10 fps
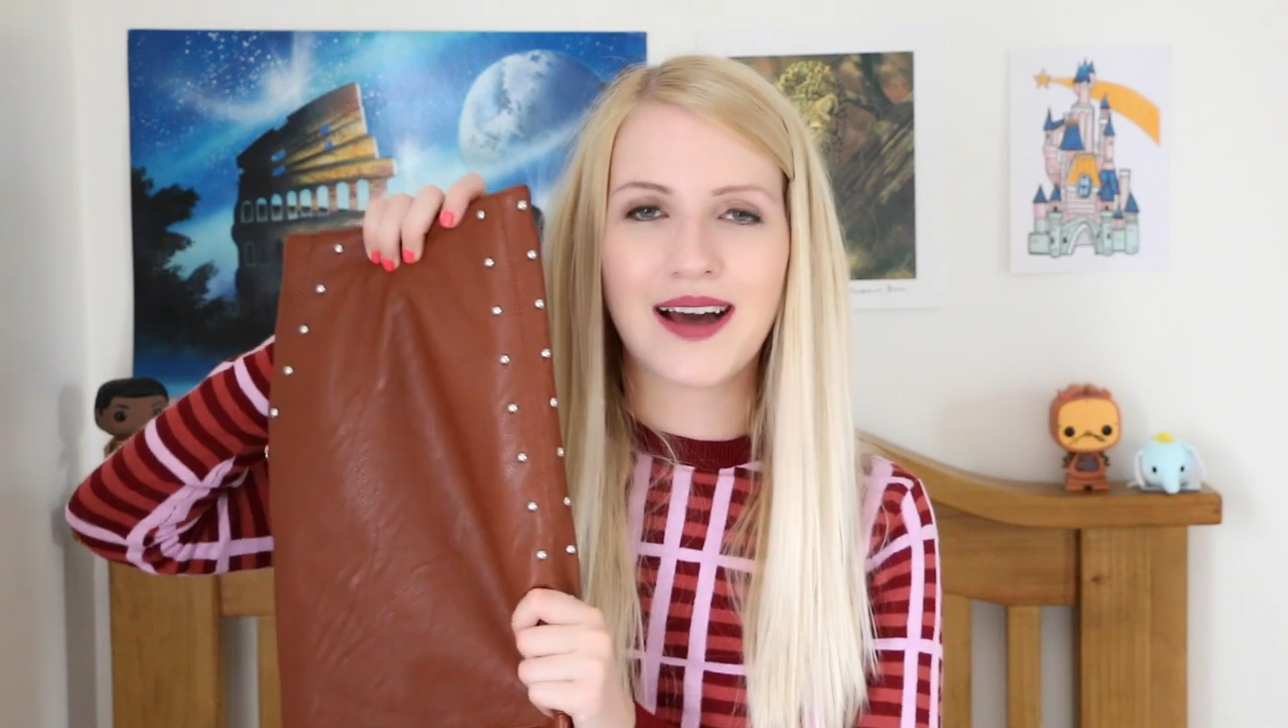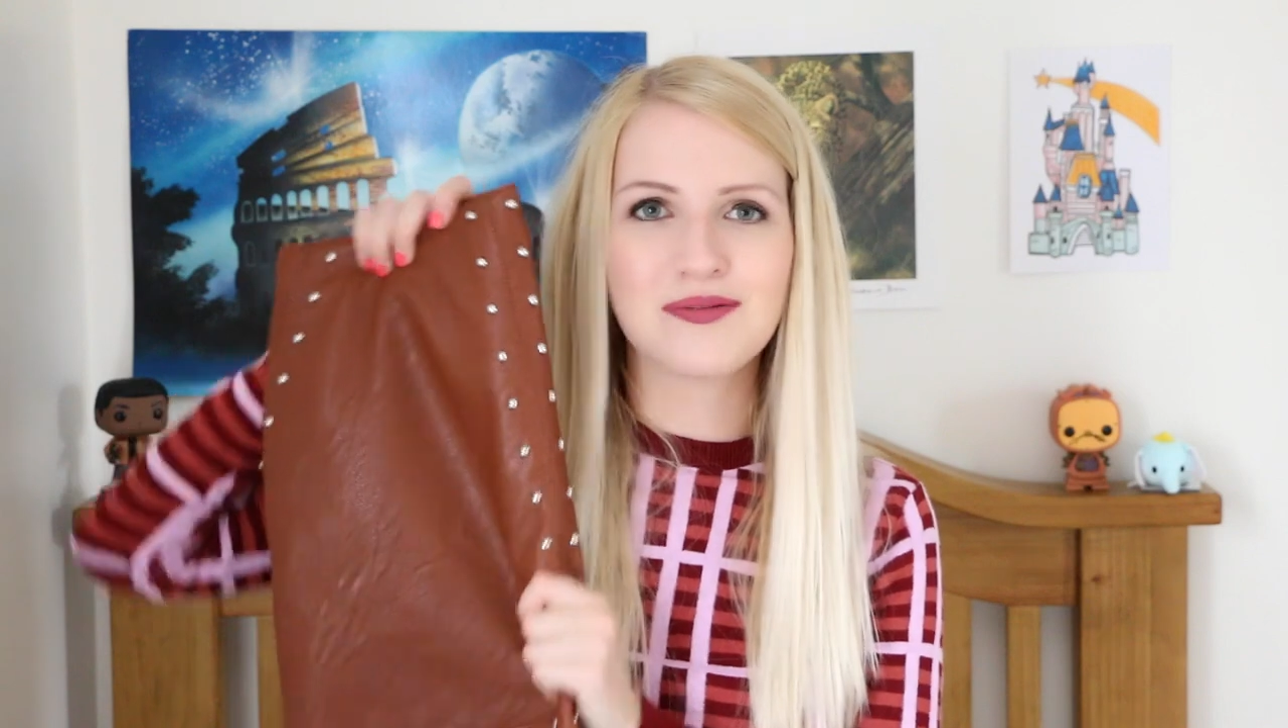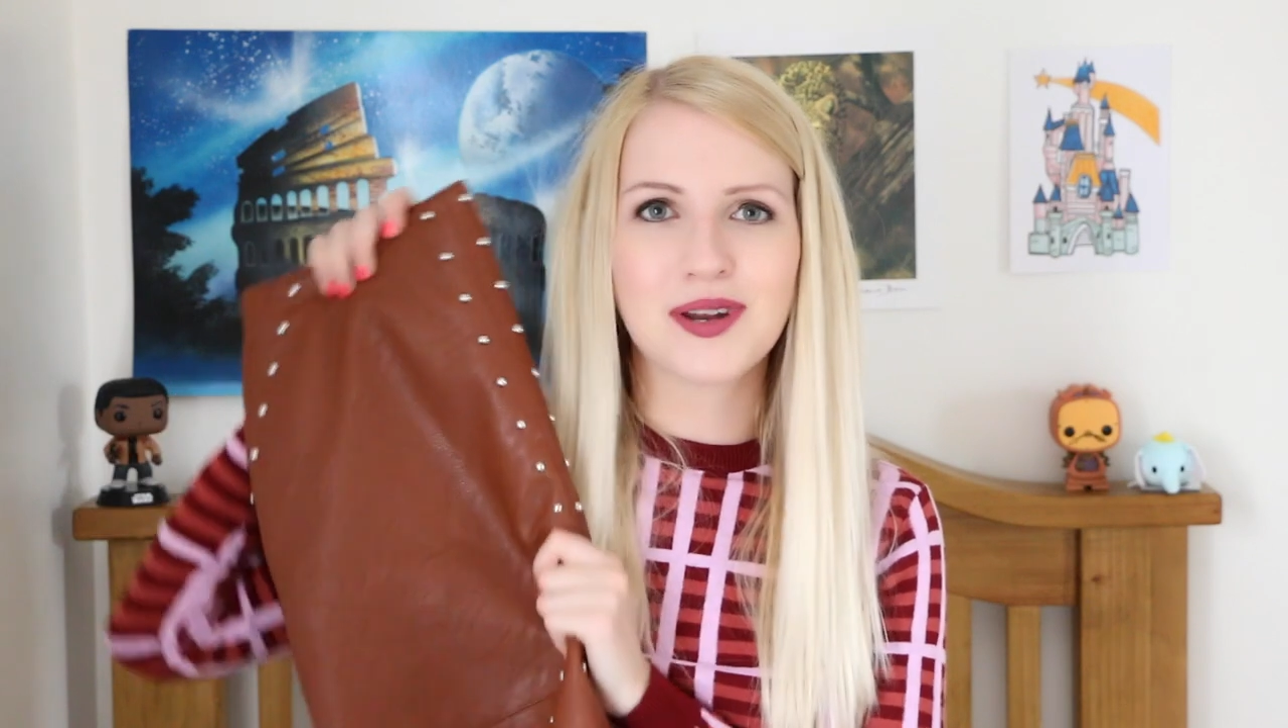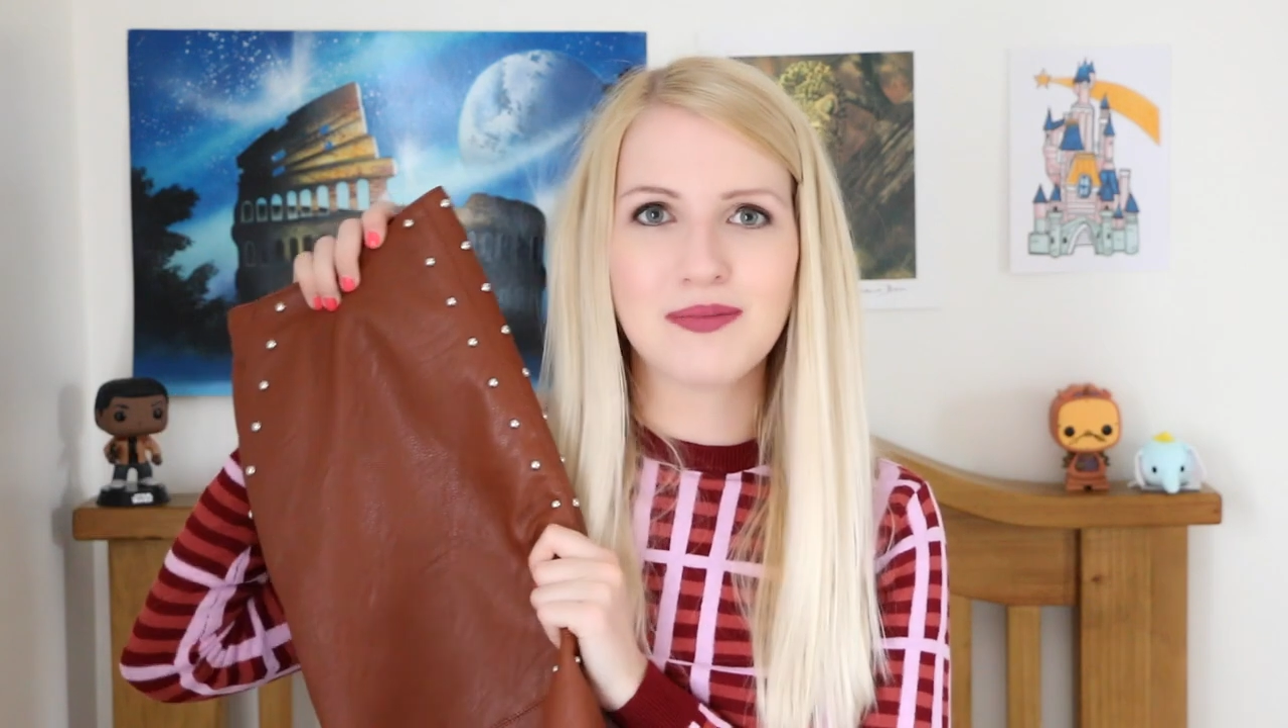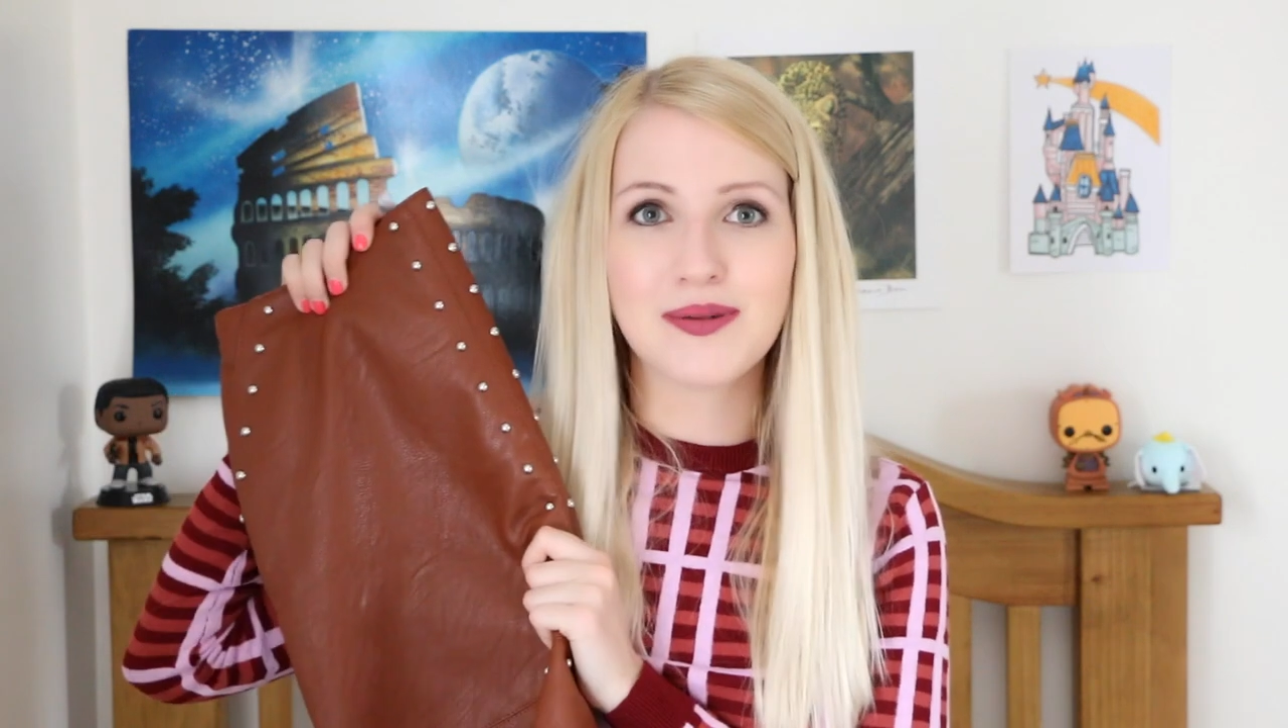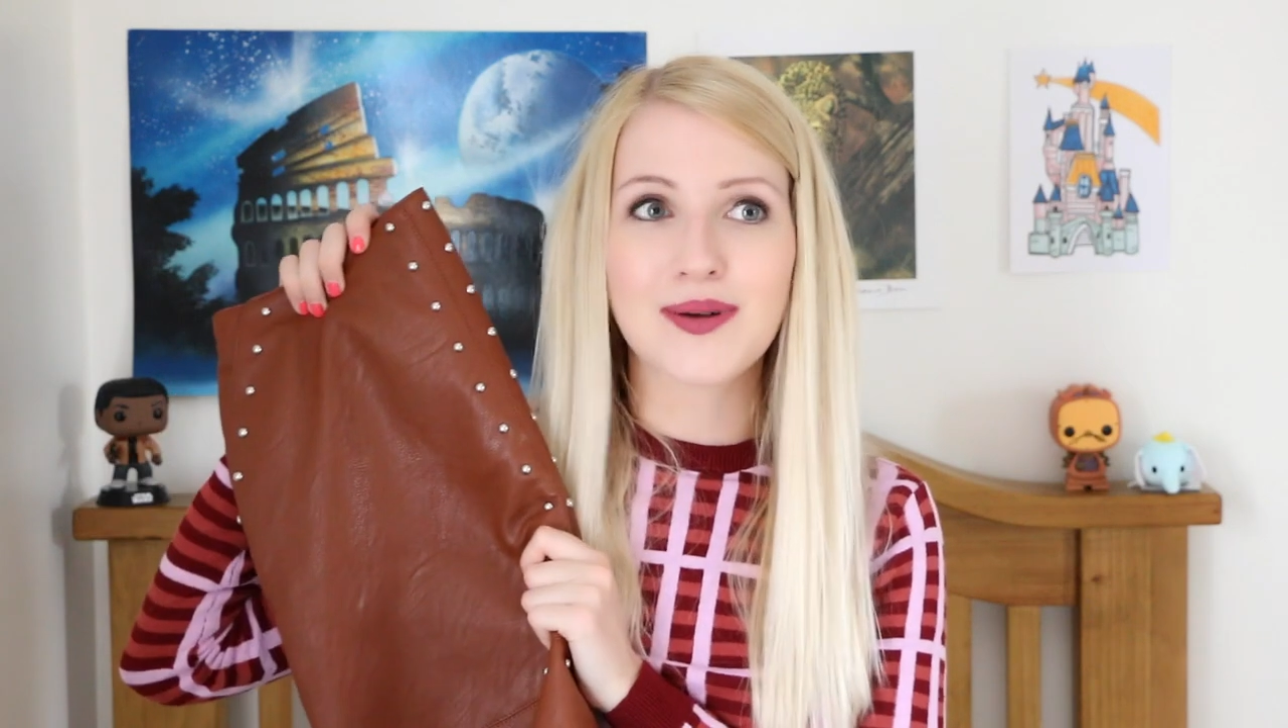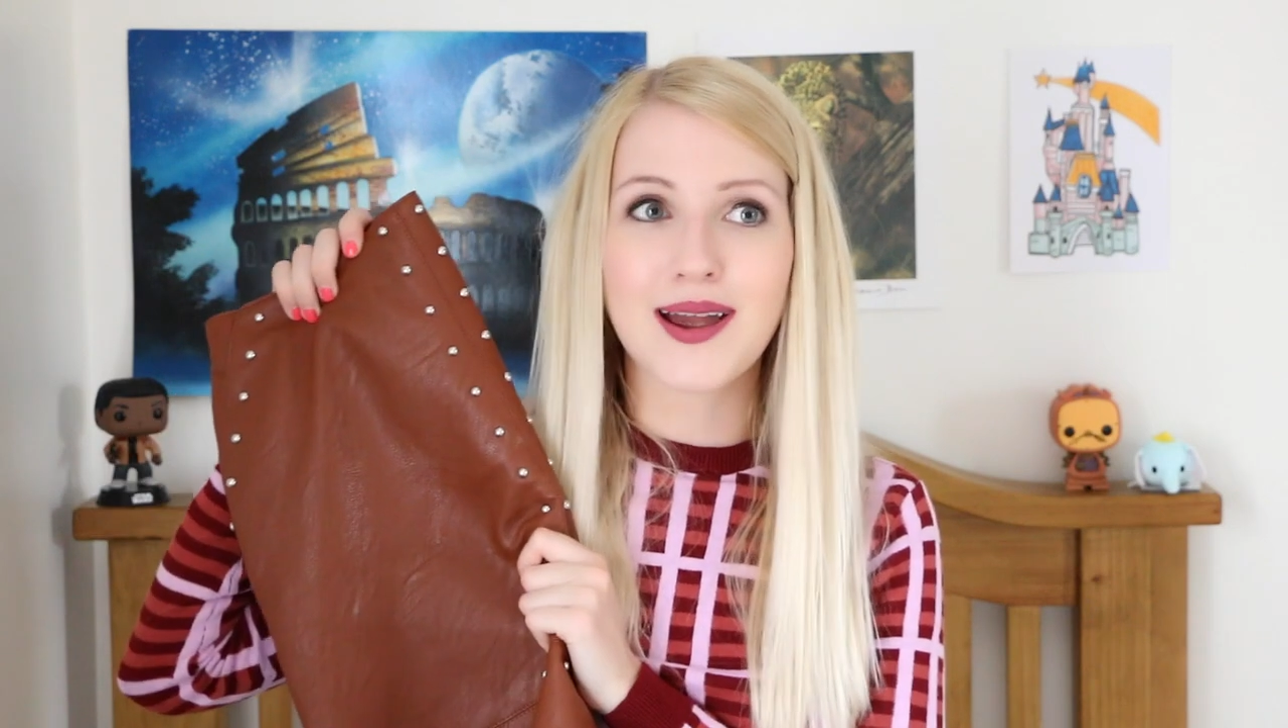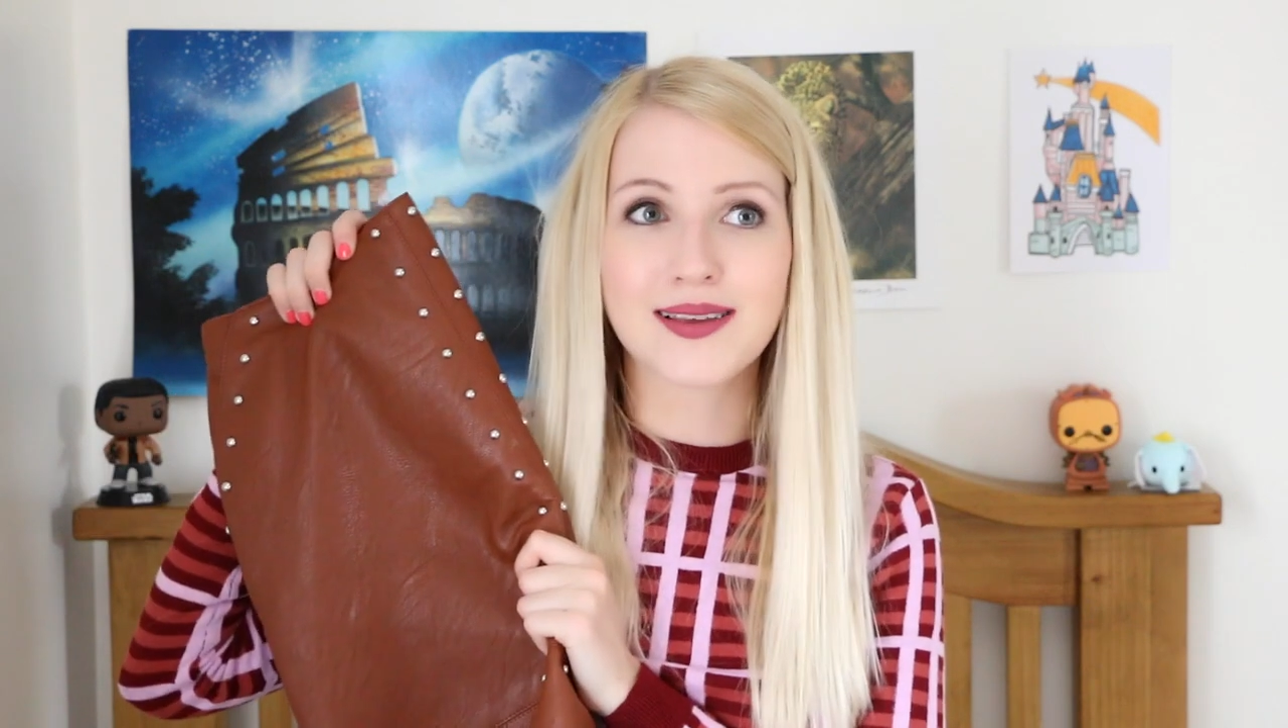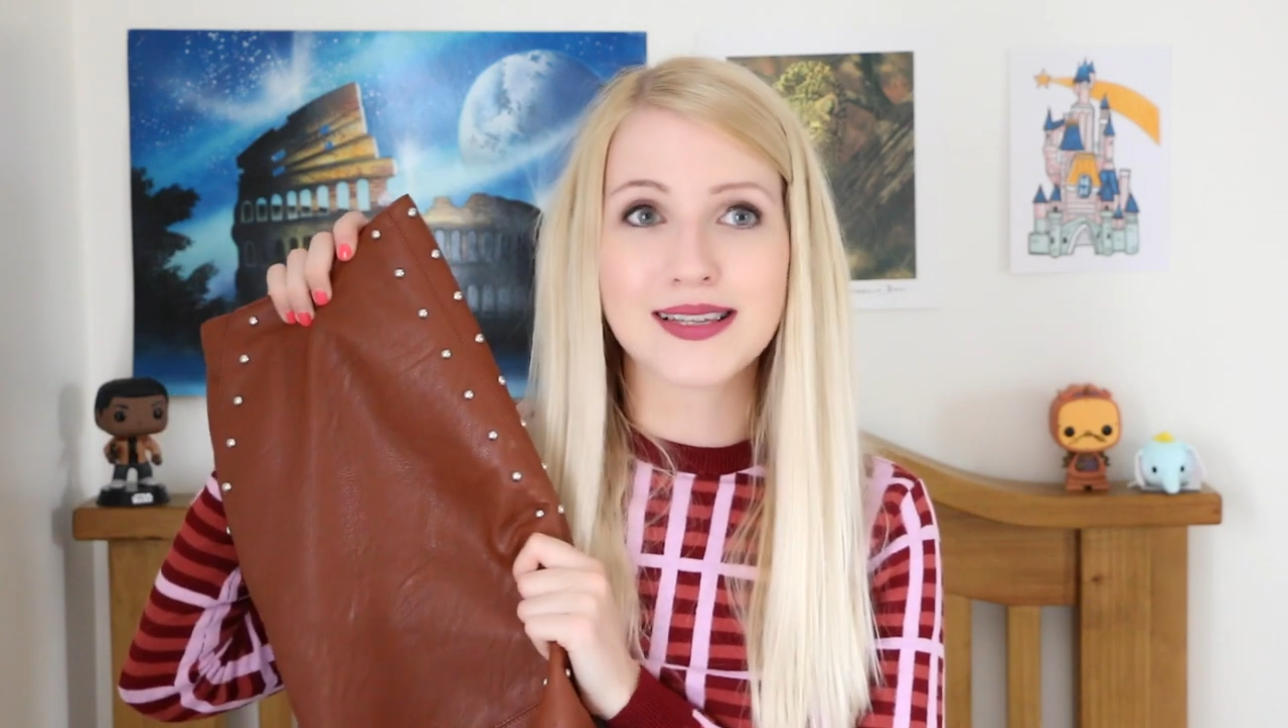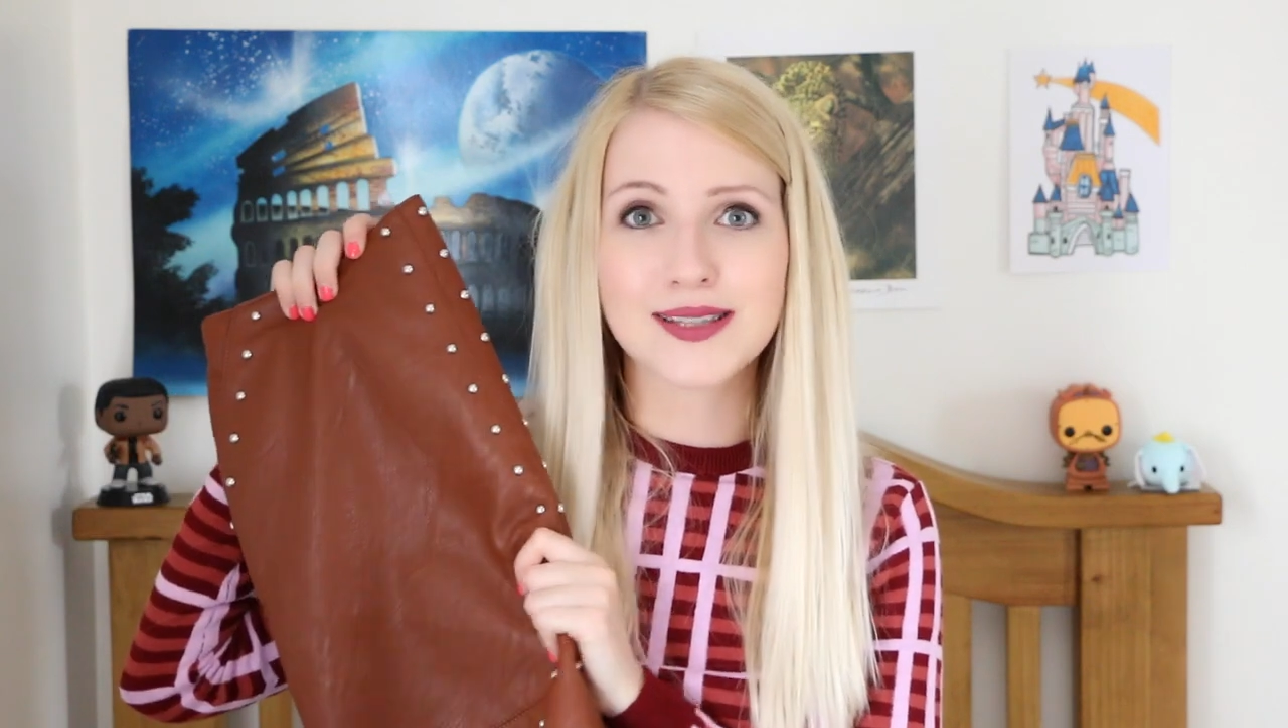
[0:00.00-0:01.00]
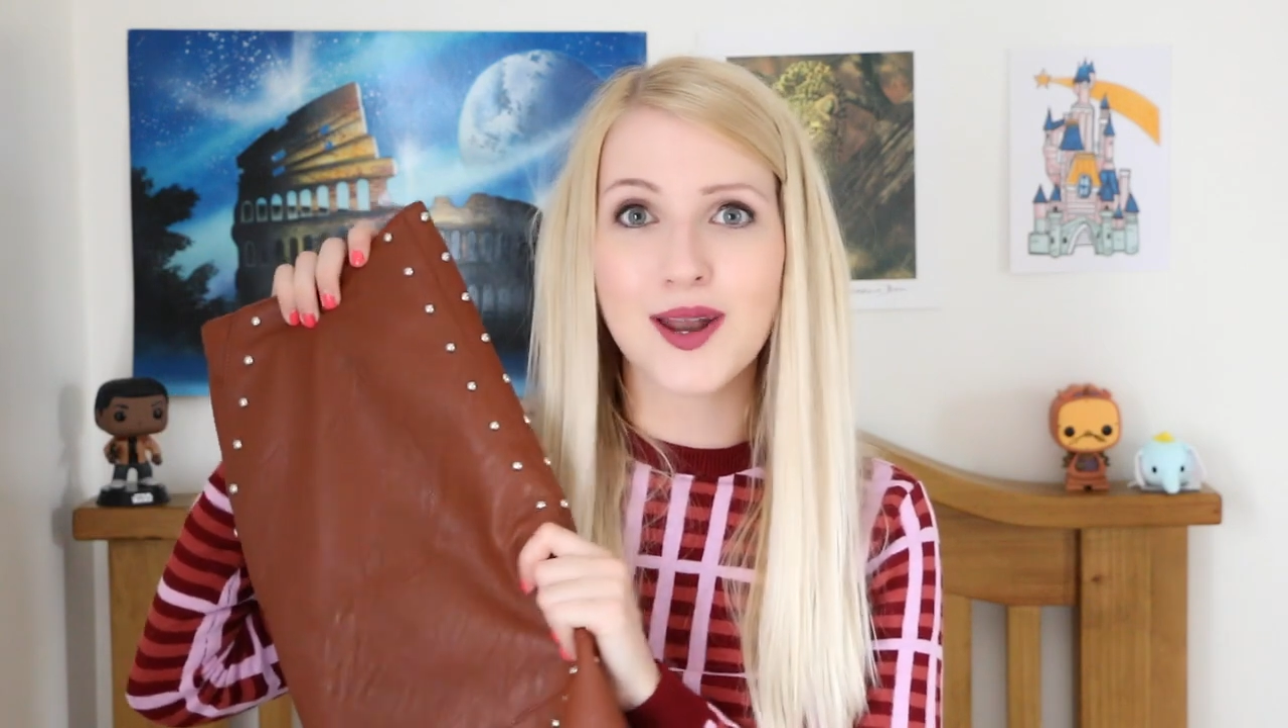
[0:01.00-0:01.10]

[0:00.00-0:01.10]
I'm going to be wearing this